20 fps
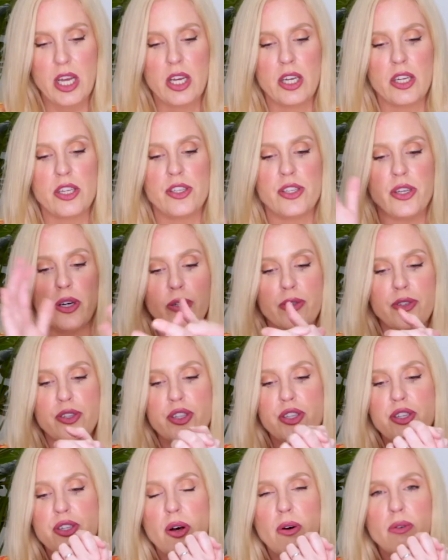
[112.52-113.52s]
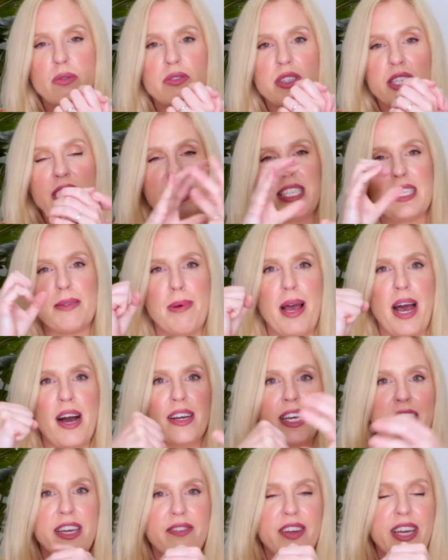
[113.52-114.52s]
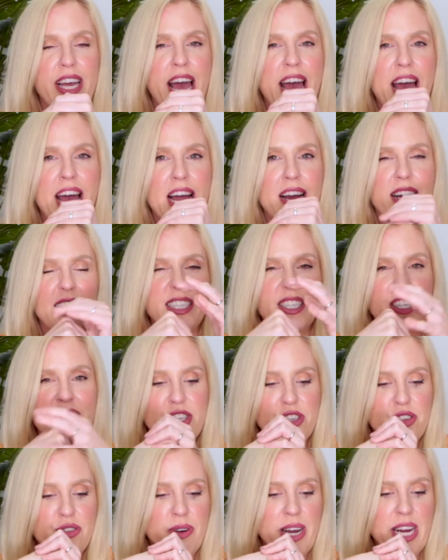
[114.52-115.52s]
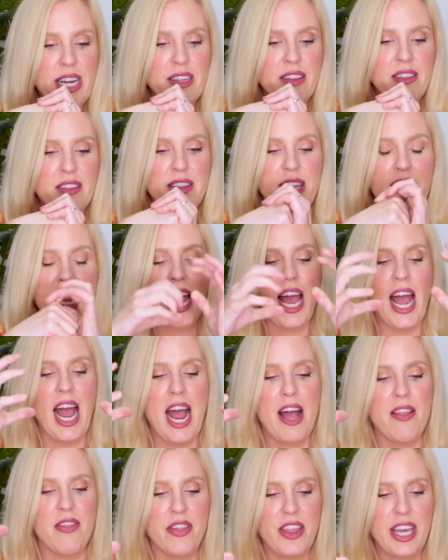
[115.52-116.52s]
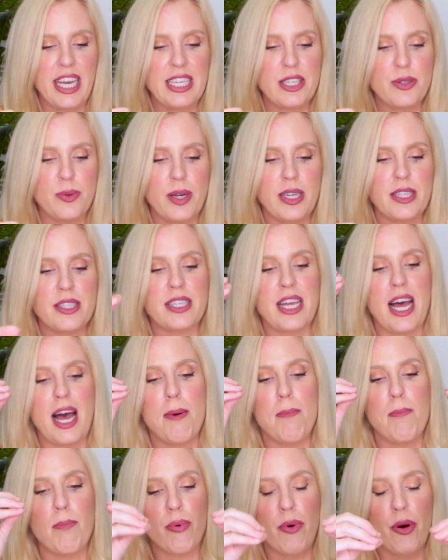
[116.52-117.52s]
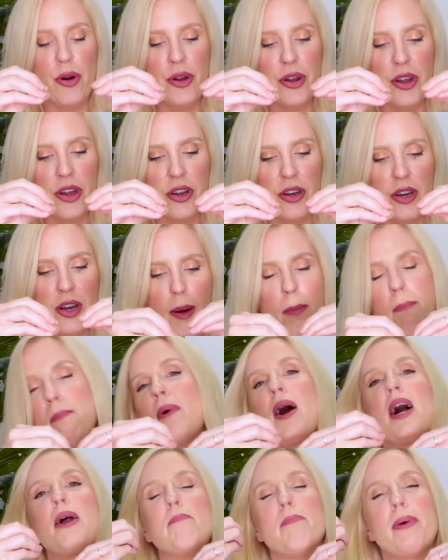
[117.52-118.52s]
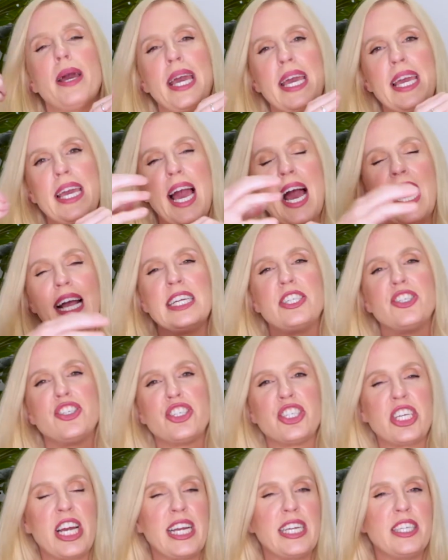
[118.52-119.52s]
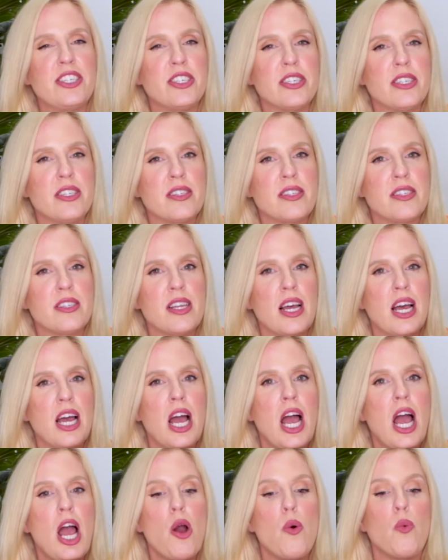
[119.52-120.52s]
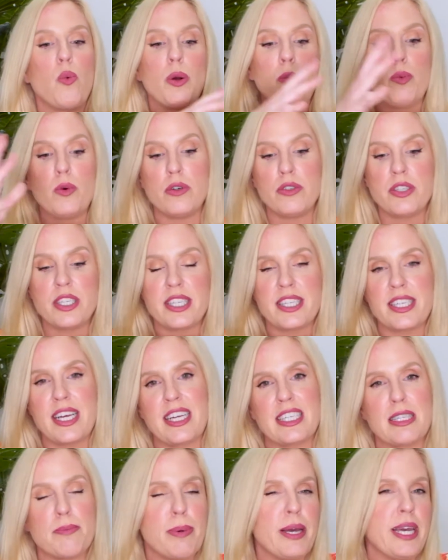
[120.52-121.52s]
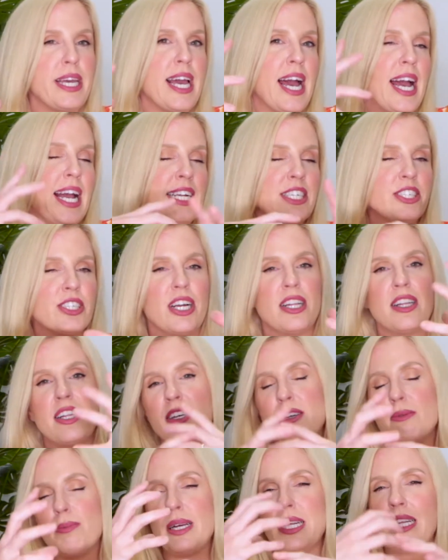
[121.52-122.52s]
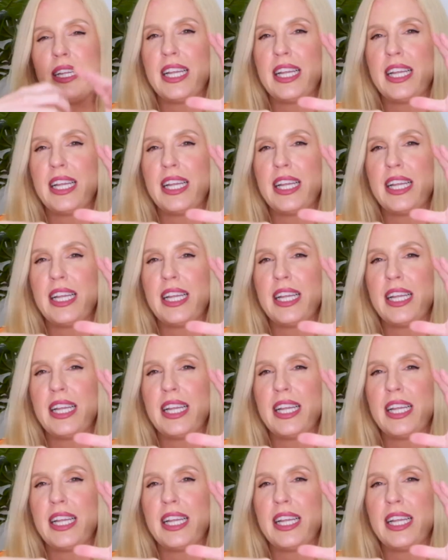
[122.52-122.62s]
So salt is about giving hair its strength, and these ones are broken by pH changes. We will discuss pH a little bit